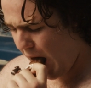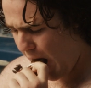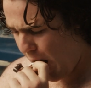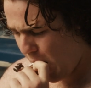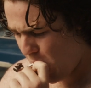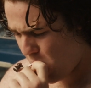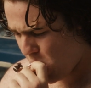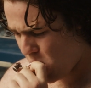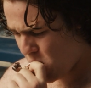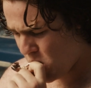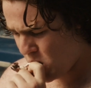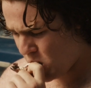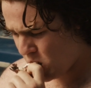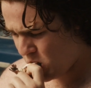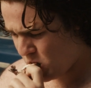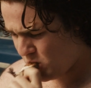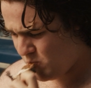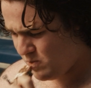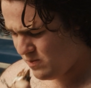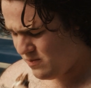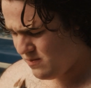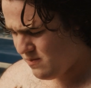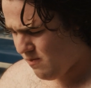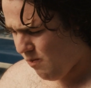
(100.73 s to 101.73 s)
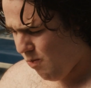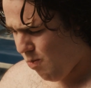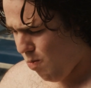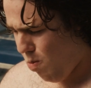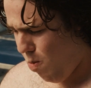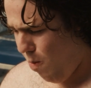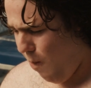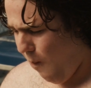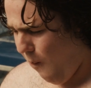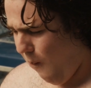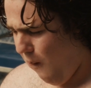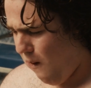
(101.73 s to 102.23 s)

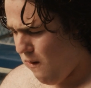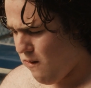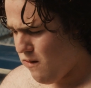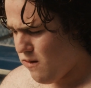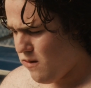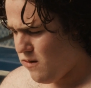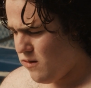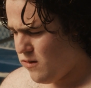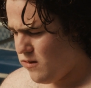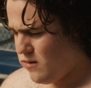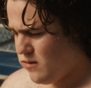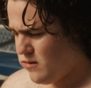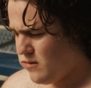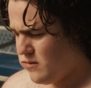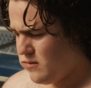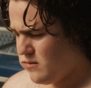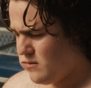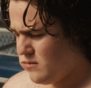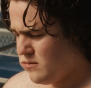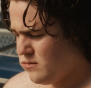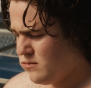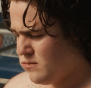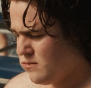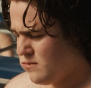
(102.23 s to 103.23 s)
Nobody speaks.